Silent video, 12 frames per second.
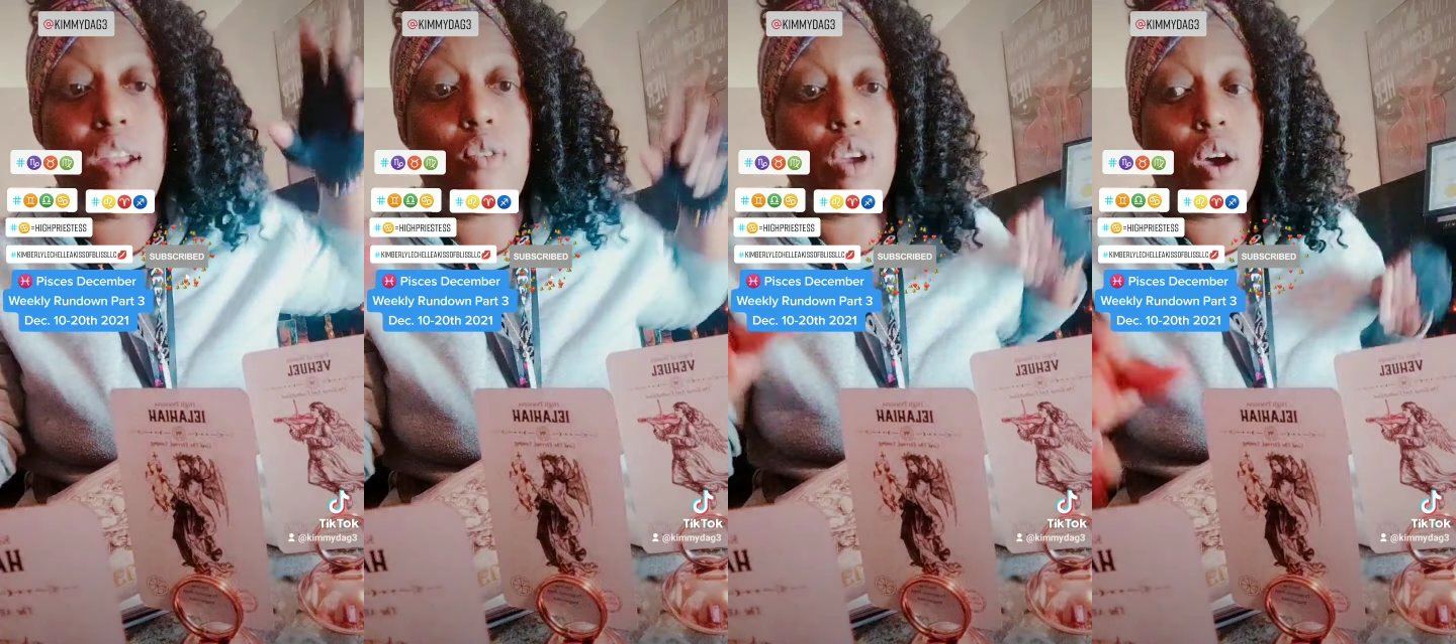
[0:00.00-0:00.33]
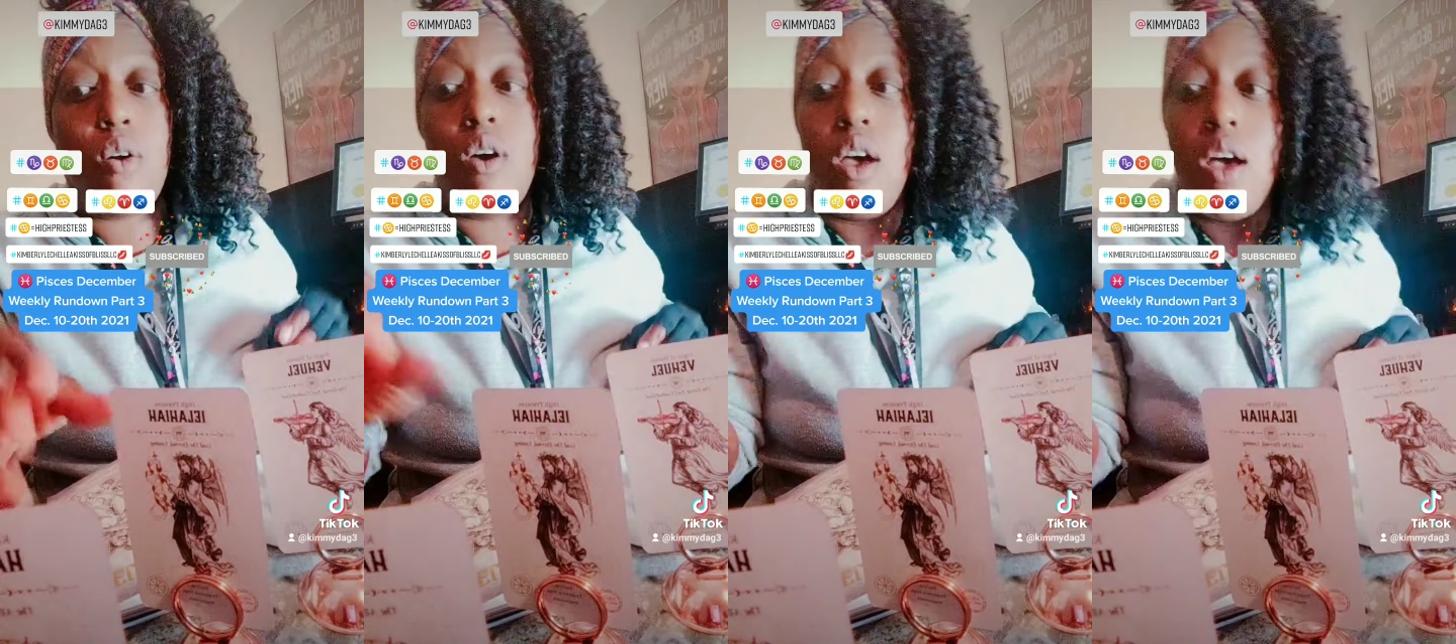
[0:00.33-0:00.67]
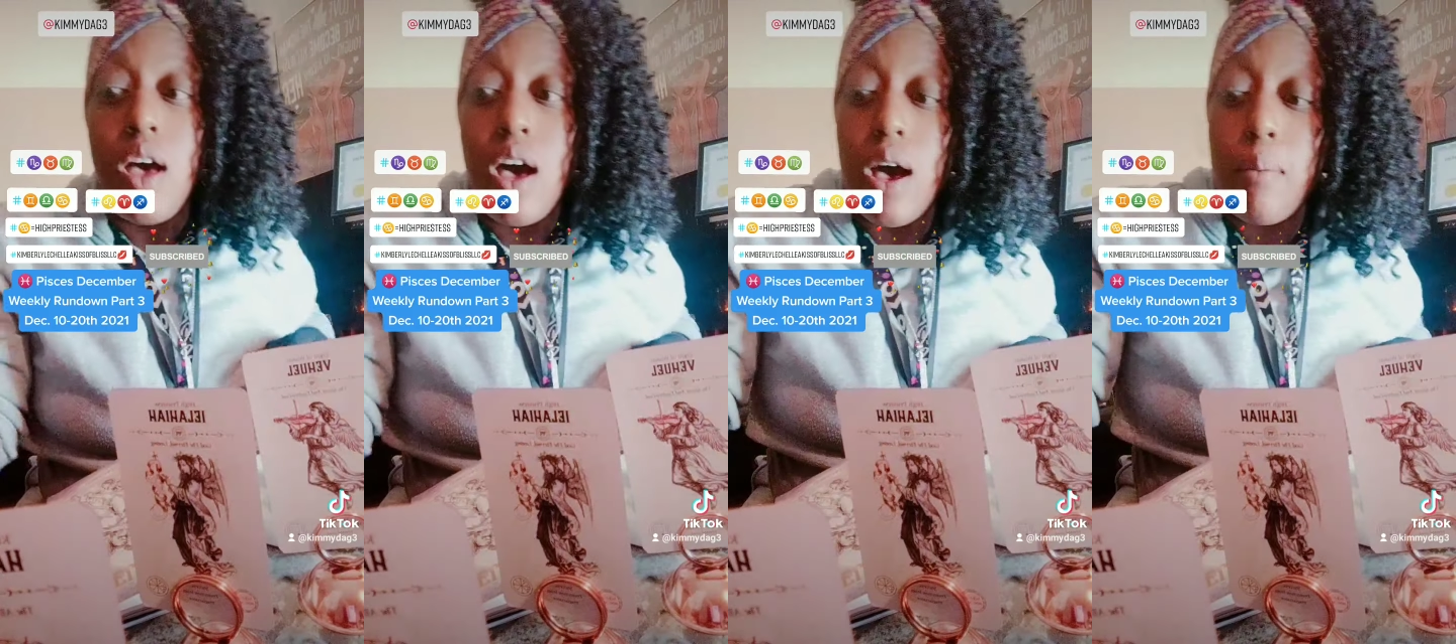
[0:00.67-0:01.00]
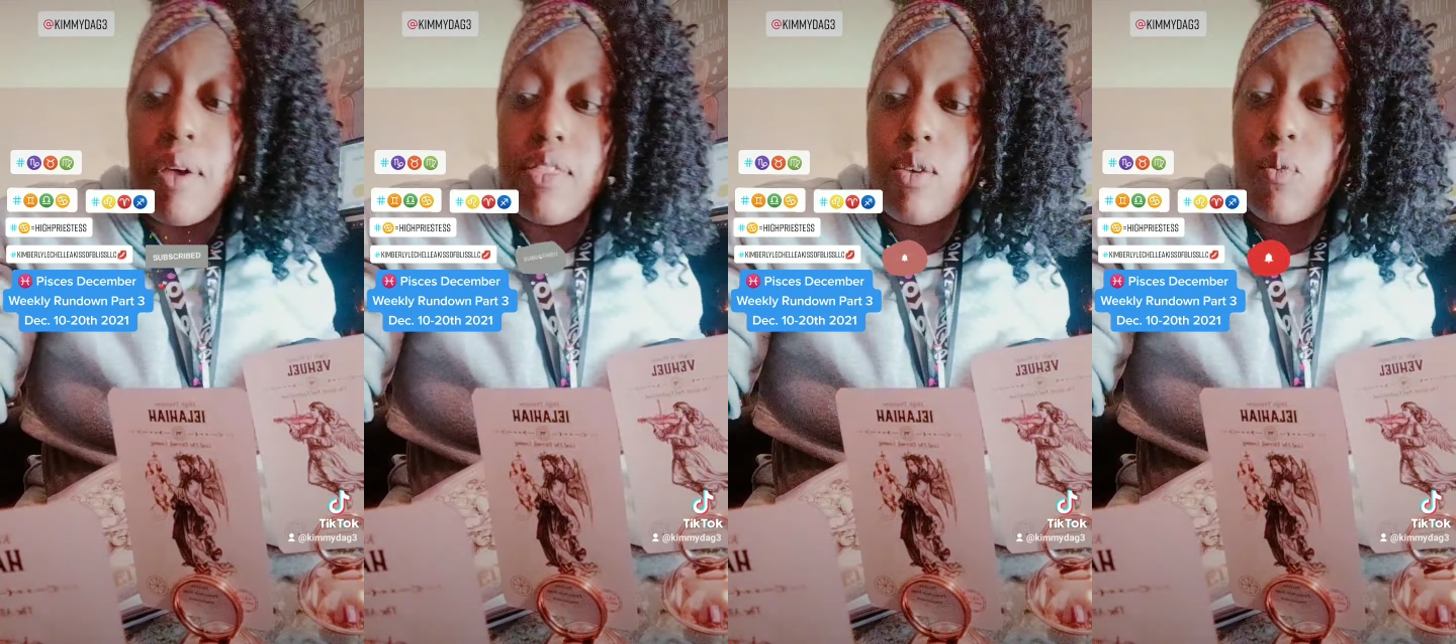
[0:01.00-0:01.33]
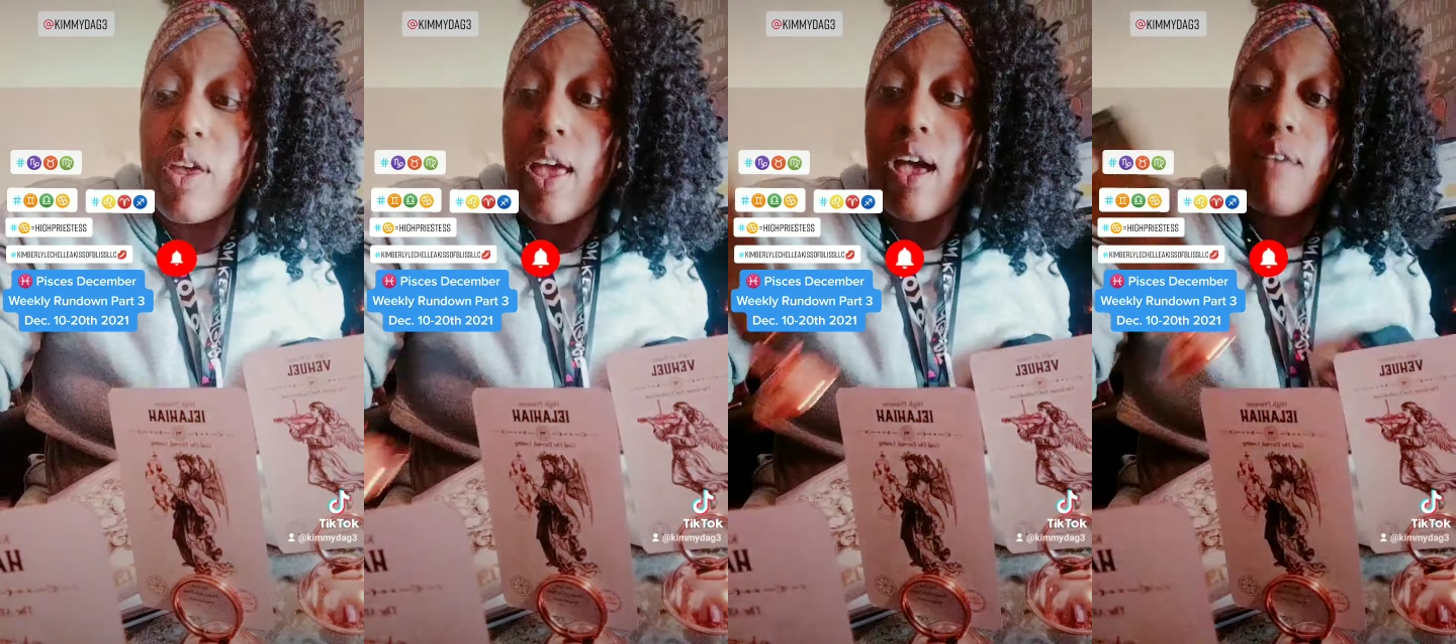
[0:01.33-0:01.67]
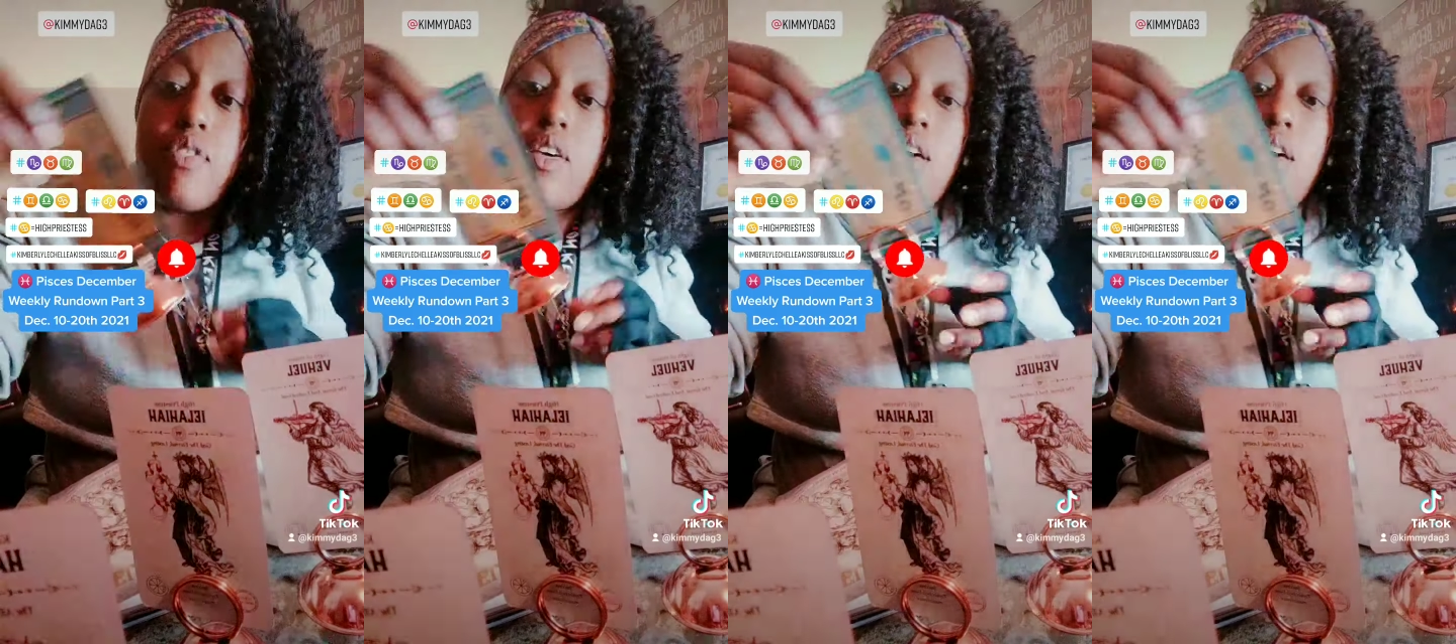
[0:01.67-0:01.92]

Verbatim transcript: I don't know. Um, and then we have